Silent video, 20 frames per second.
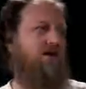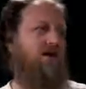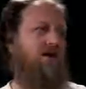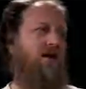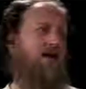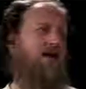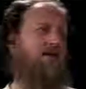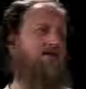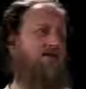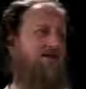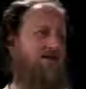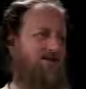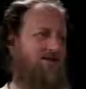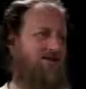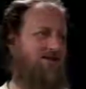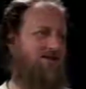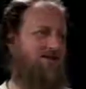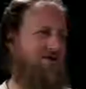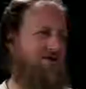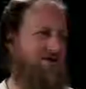You say that's
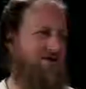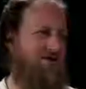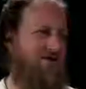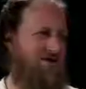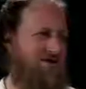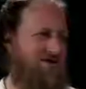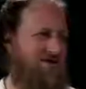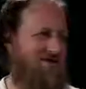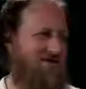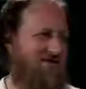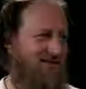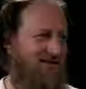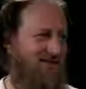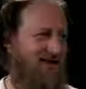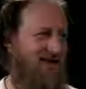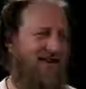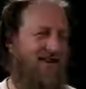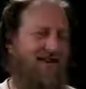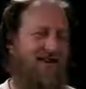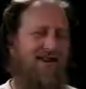customer service,
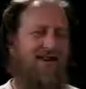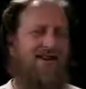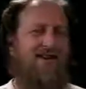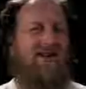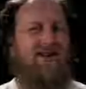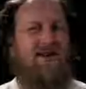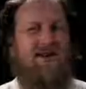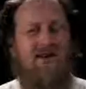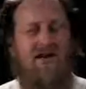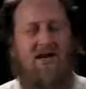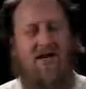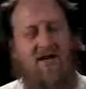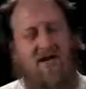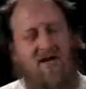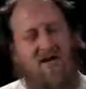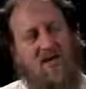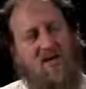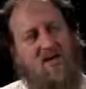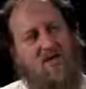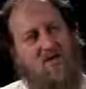right?
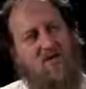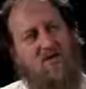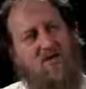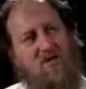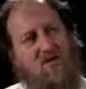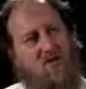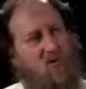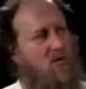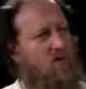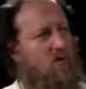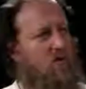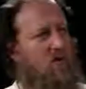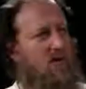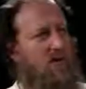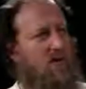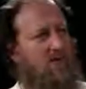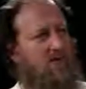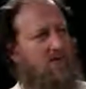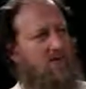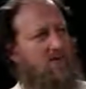Okay. So this is what we
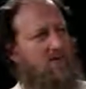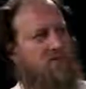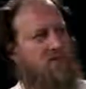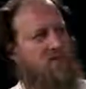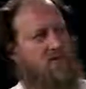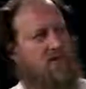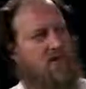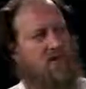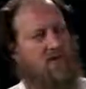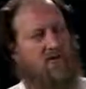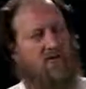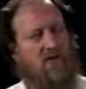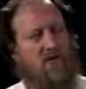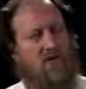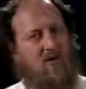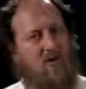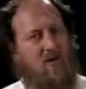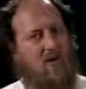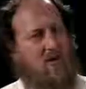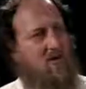believe. We believe
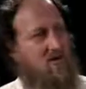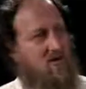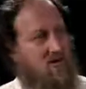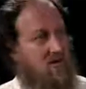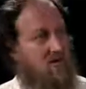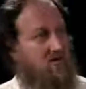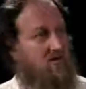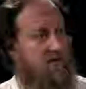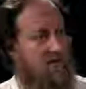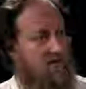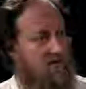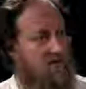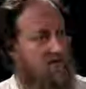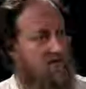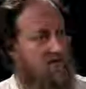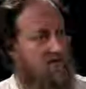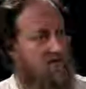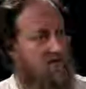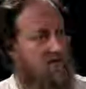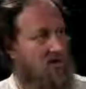that God has given
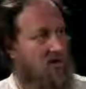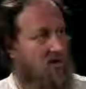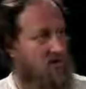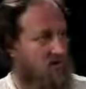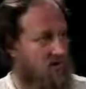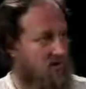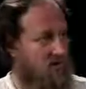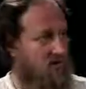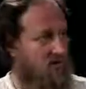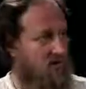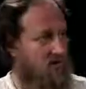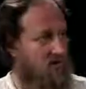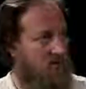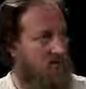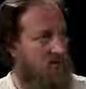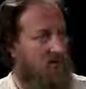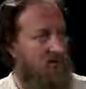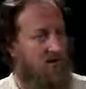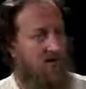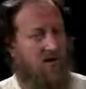us a book,
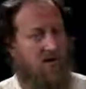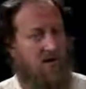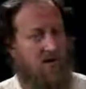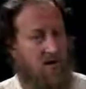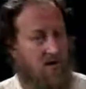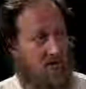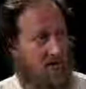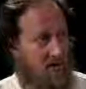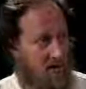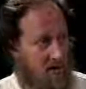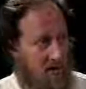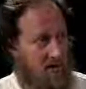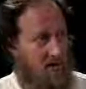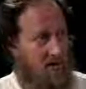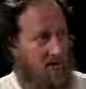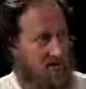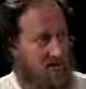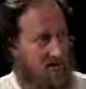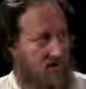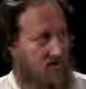and
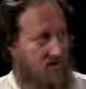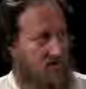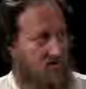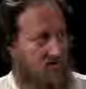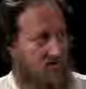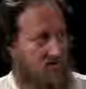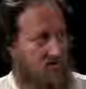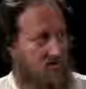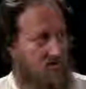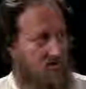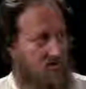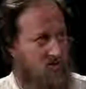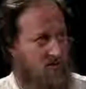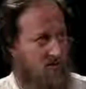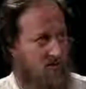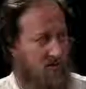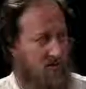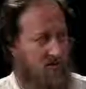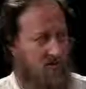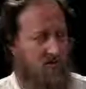in a sense, an
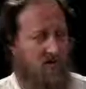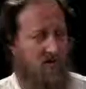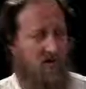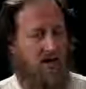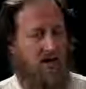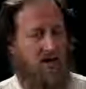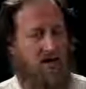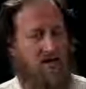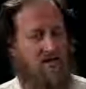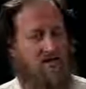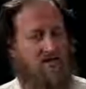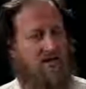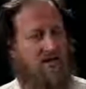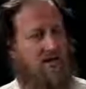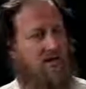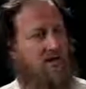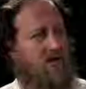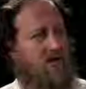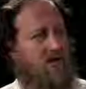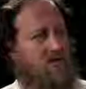instruction manual. He
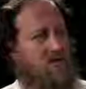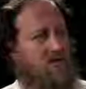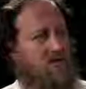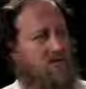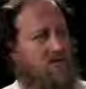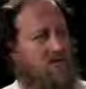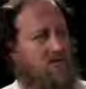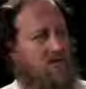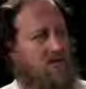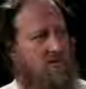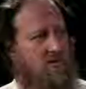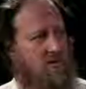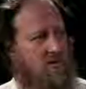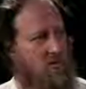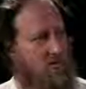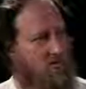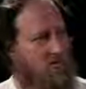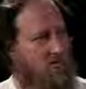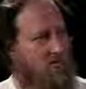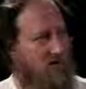sent us
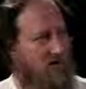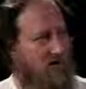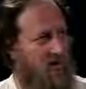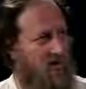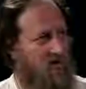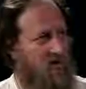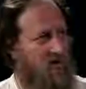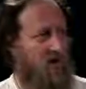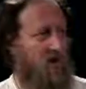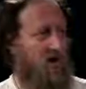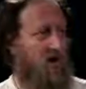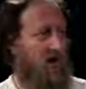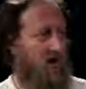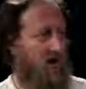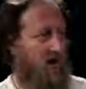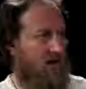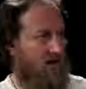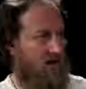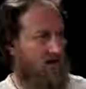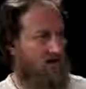human beings
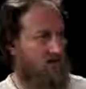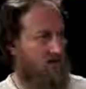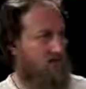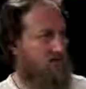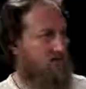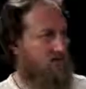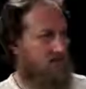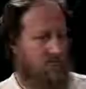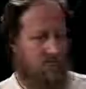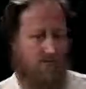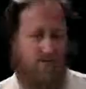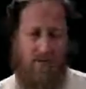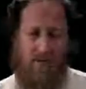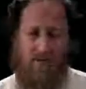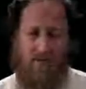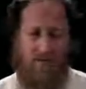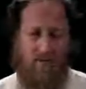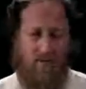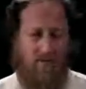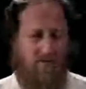like us,
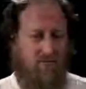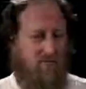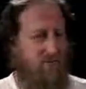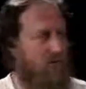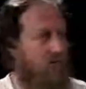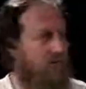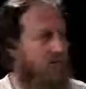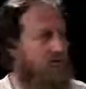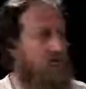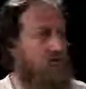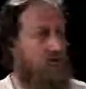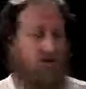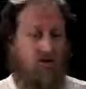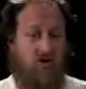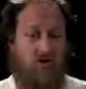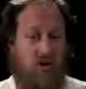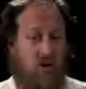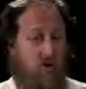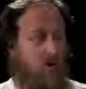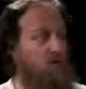
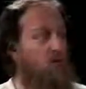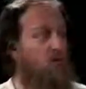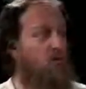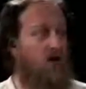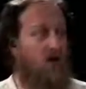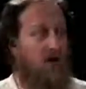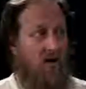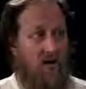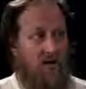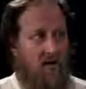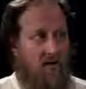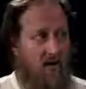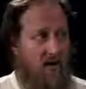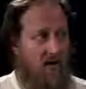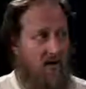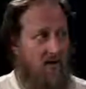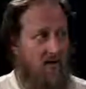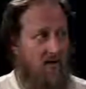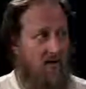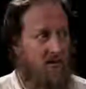to show us we can do
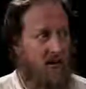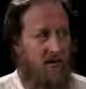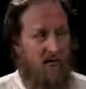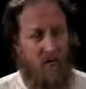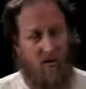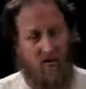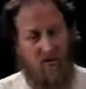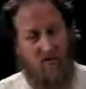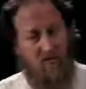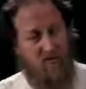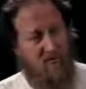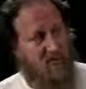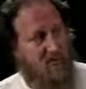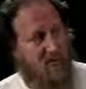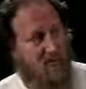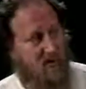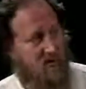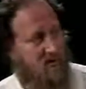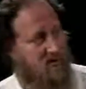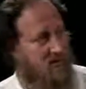it. If one human
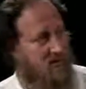being